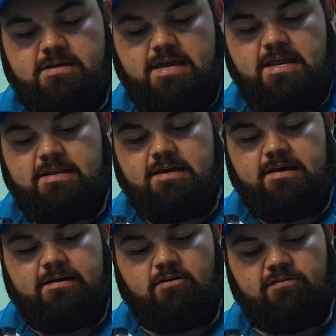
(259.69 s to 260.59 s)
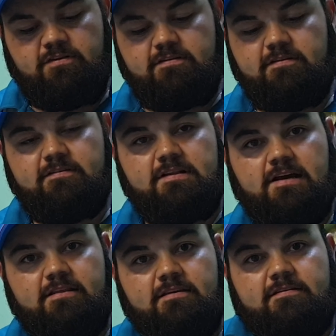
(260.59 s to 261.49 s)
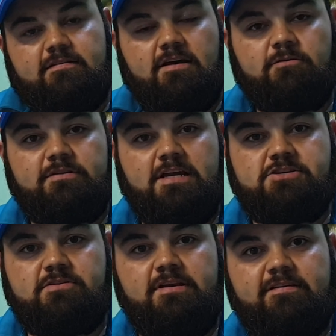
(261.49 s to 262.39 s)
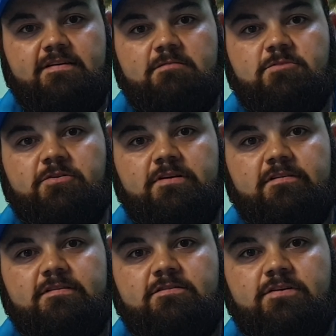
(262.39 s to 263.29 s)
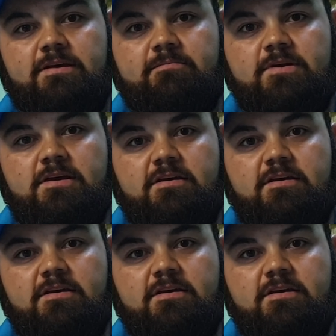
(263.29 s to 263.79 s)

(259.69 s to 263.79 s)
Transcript: And after a season like this, I would naturally send my reels to him